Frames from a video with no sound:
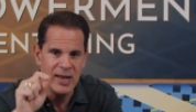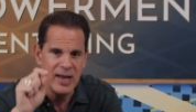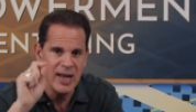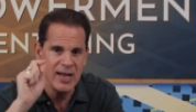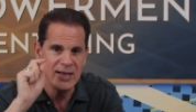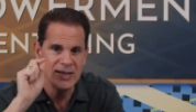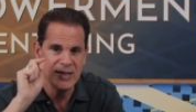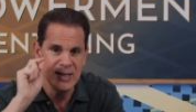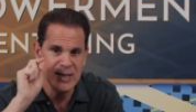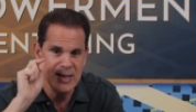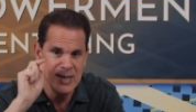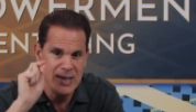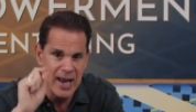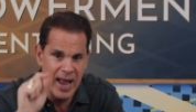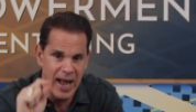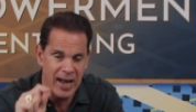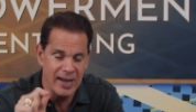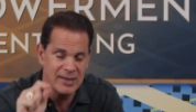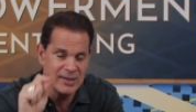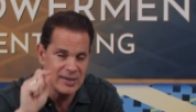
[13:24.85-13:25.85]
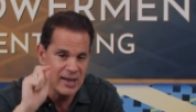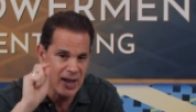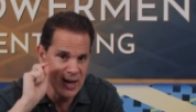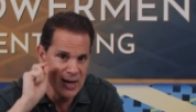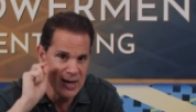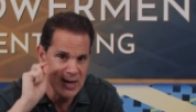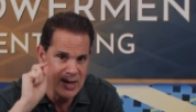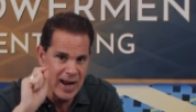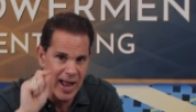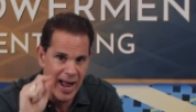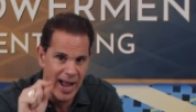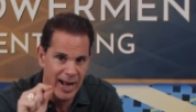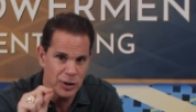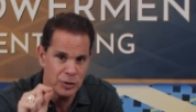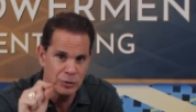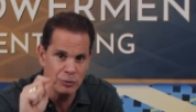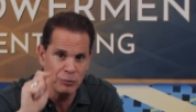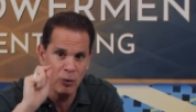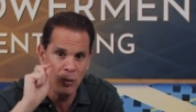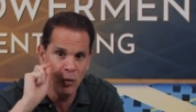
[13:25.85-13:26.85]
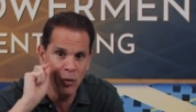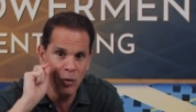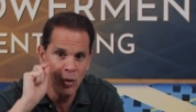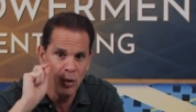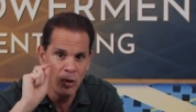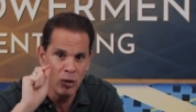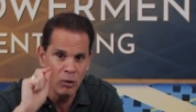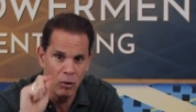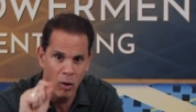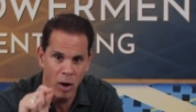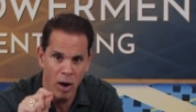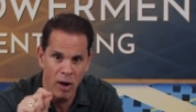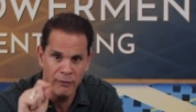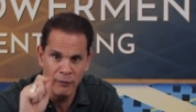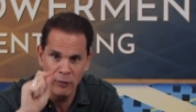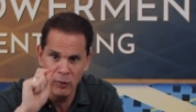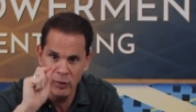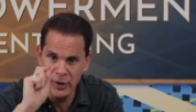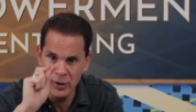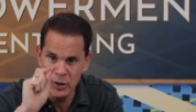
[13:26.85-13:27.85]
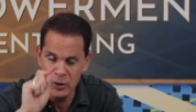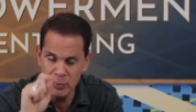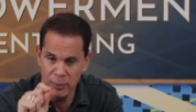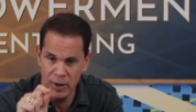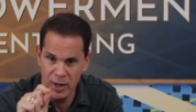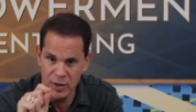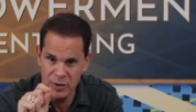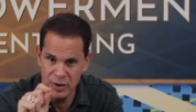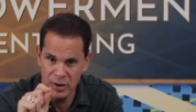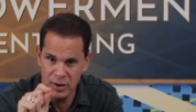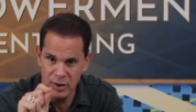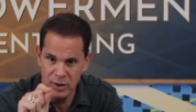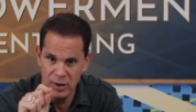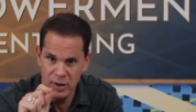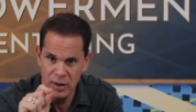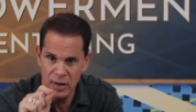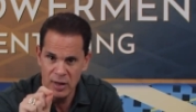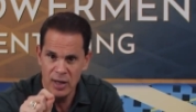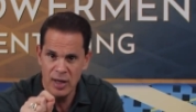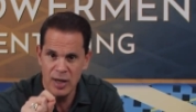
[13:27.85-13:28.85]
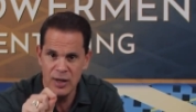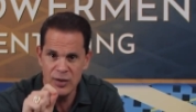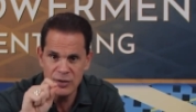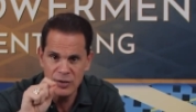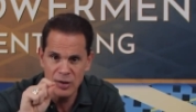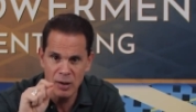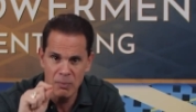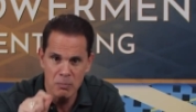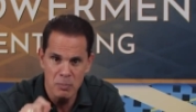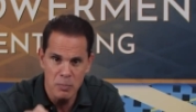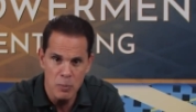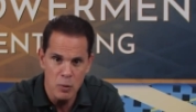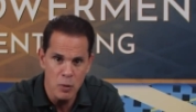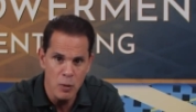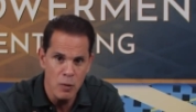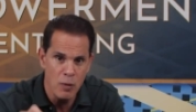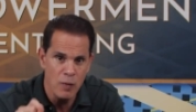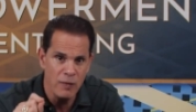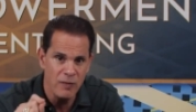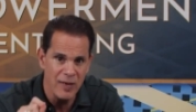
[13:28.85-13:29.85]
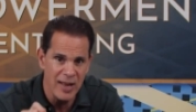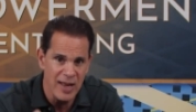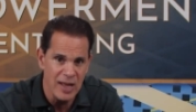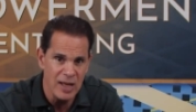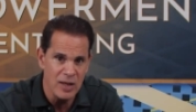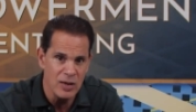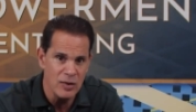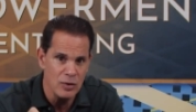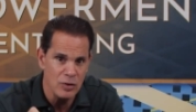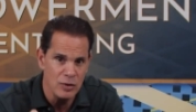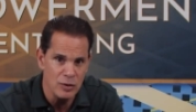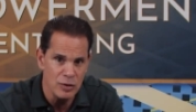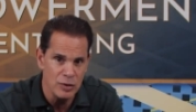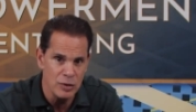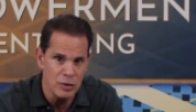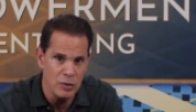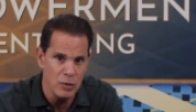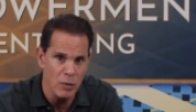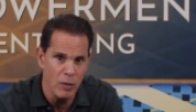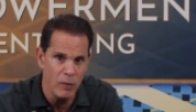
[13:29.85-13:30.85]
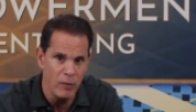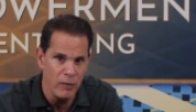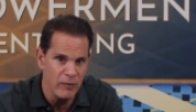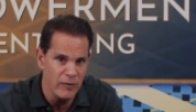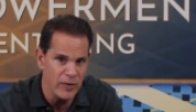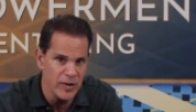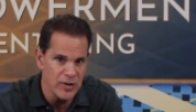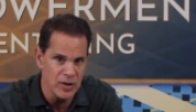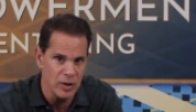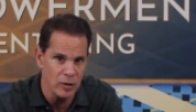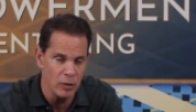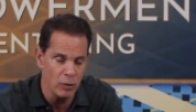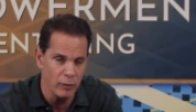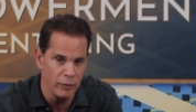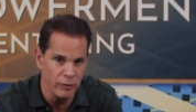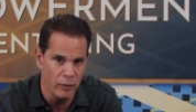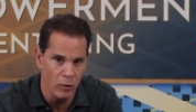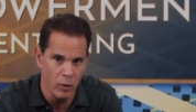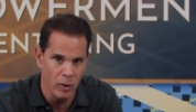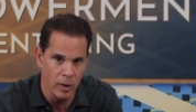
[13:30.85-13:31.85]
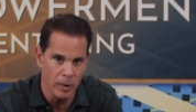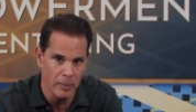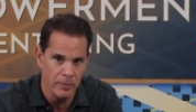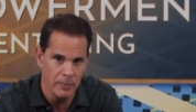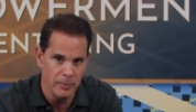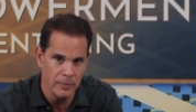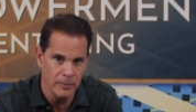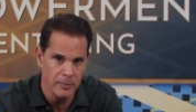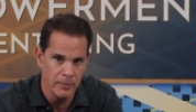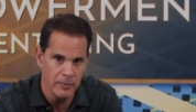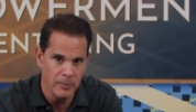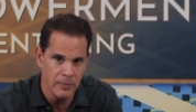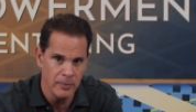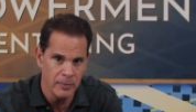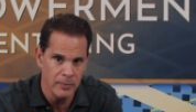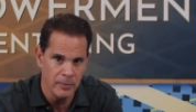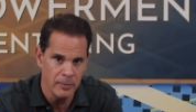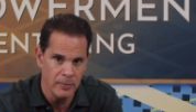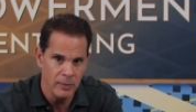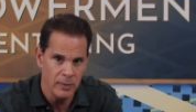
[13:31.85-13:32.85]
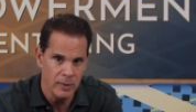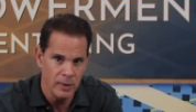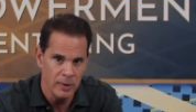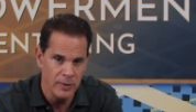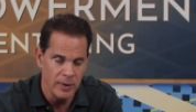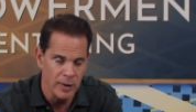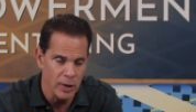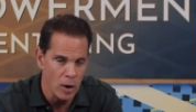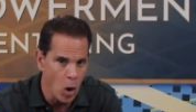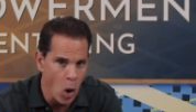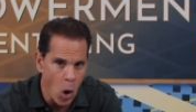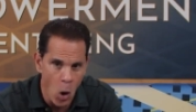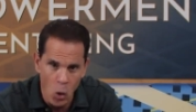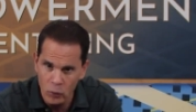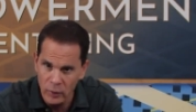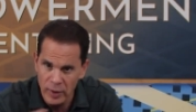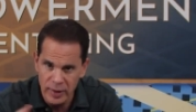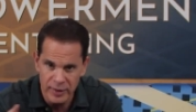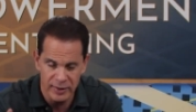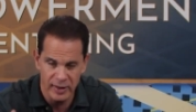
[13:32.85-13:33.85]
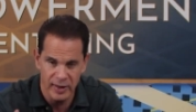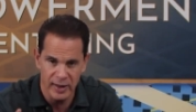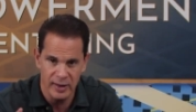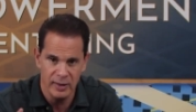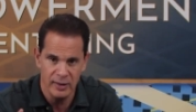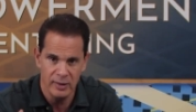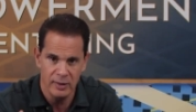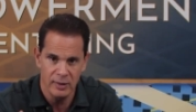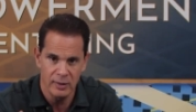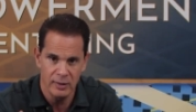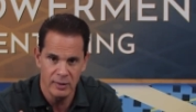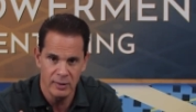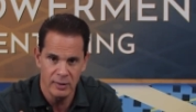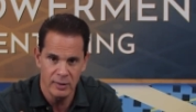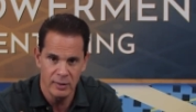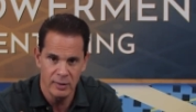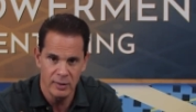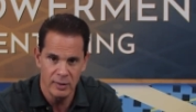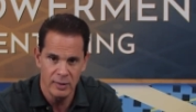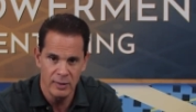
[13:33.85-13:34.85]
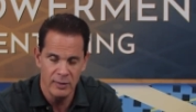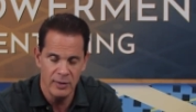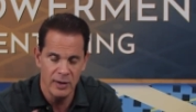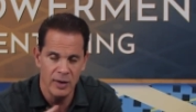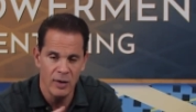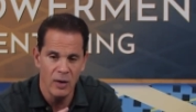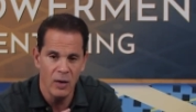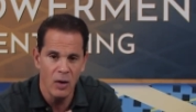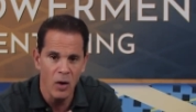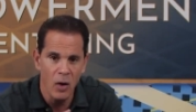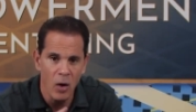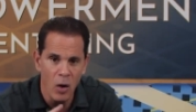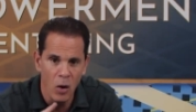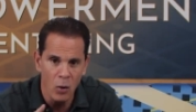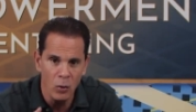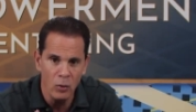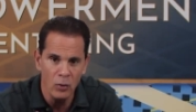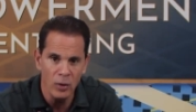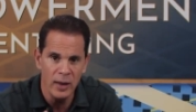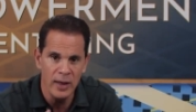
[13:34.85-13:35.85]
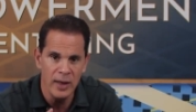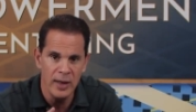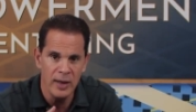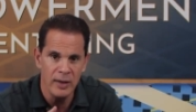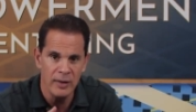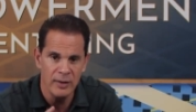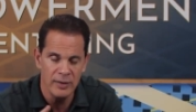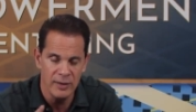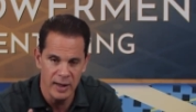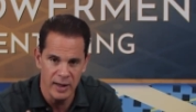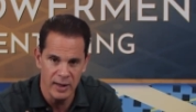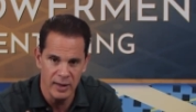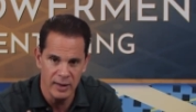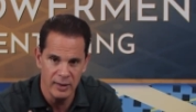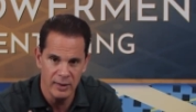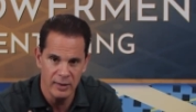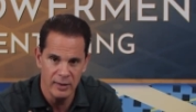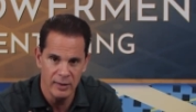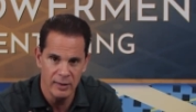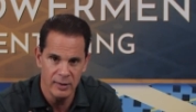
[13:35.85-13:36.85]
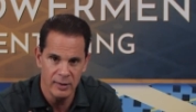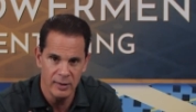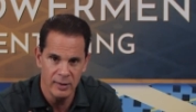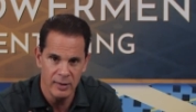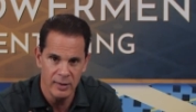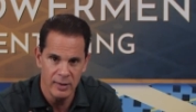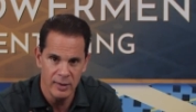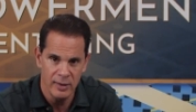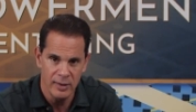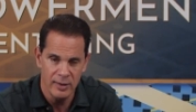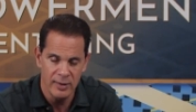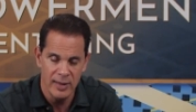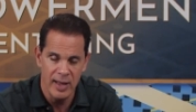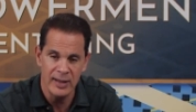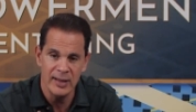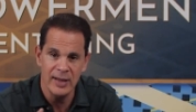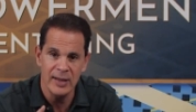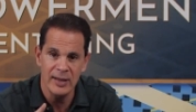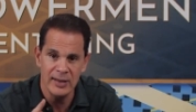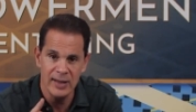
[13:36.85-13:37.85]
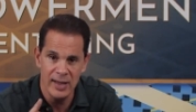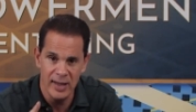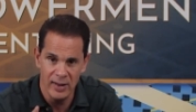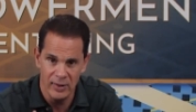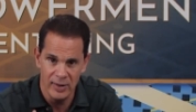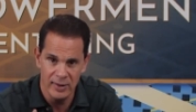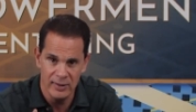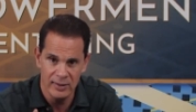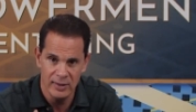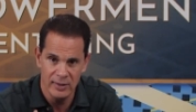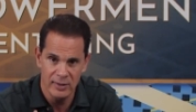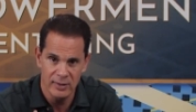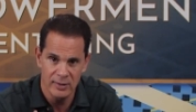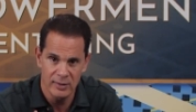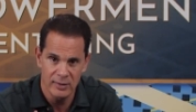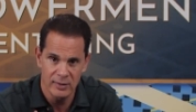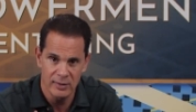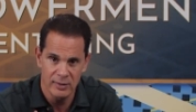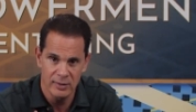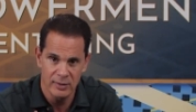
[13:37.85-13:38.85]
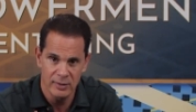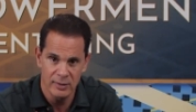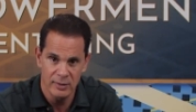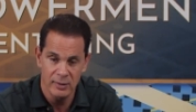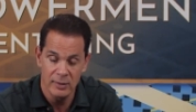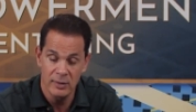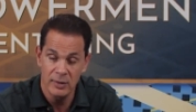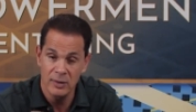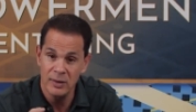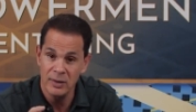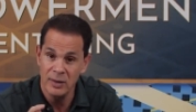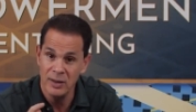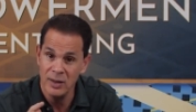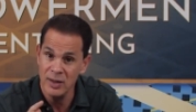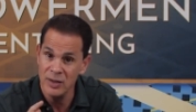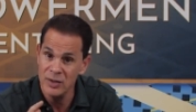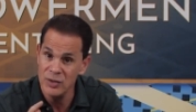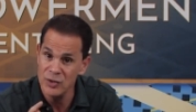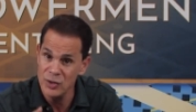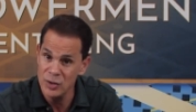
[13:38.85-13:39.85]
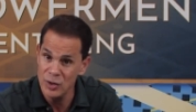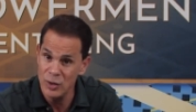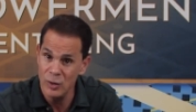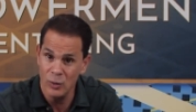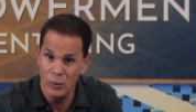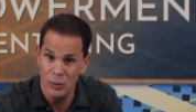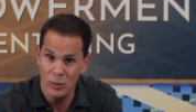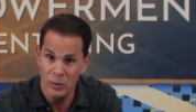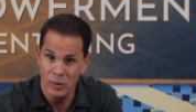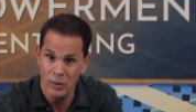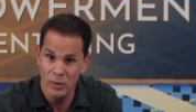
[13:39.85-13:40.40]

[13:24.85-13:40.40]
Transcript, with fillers: its next natural, lawful expression is to move into physical form. The only thing, the only thing that can kill it is you.